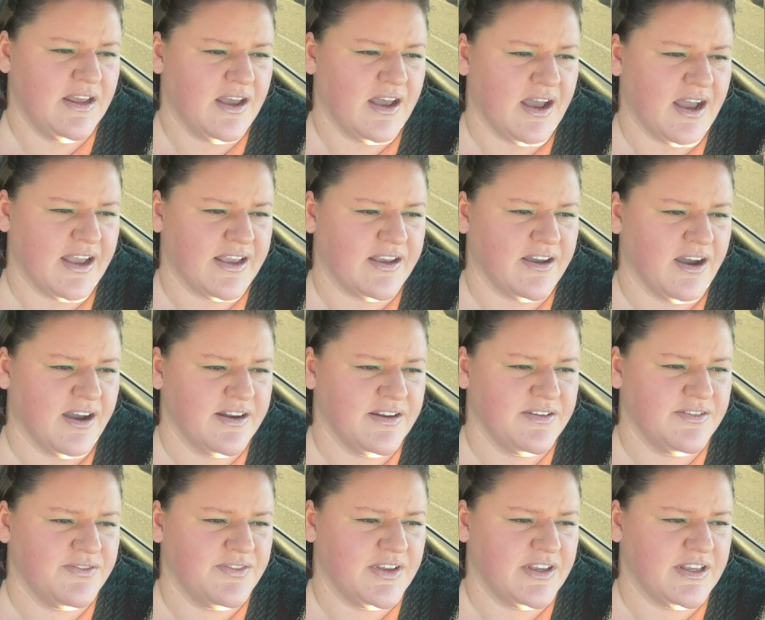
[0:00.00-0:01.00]
I kind
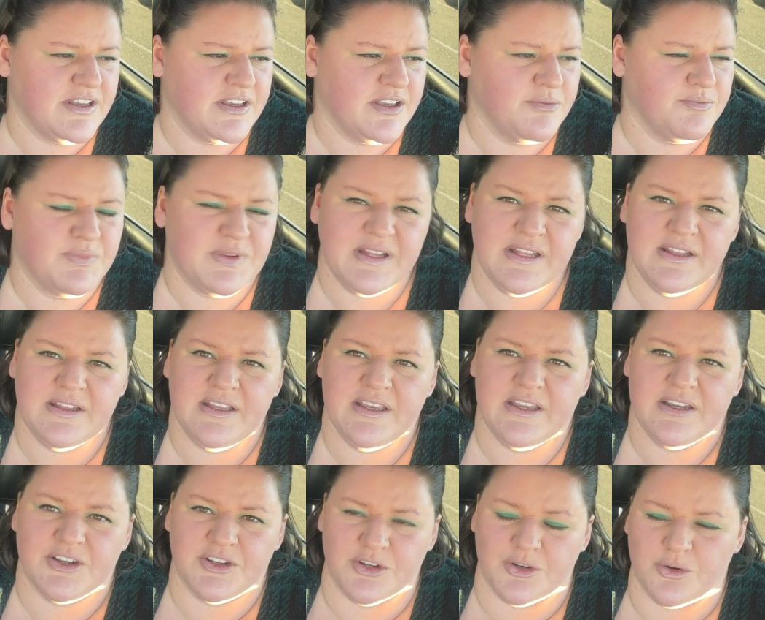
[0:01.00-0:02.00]
of completely
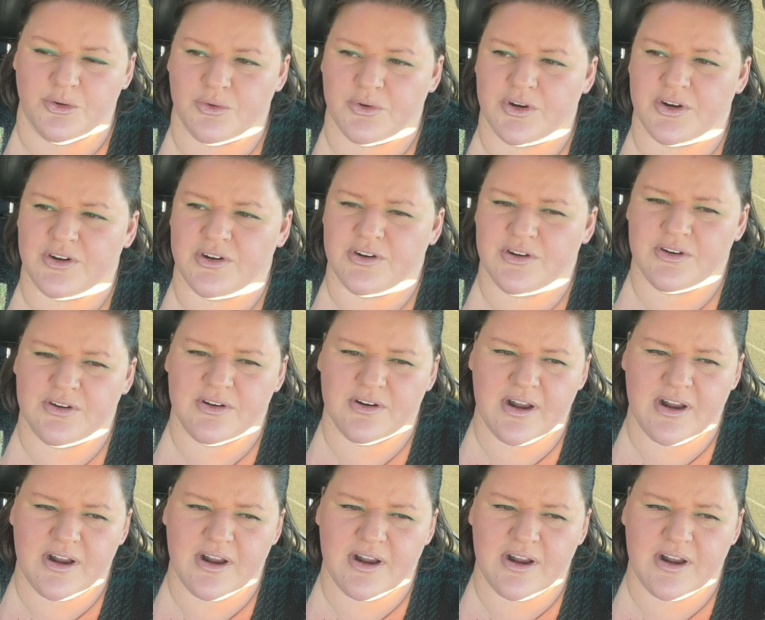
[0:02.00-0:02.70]
ignore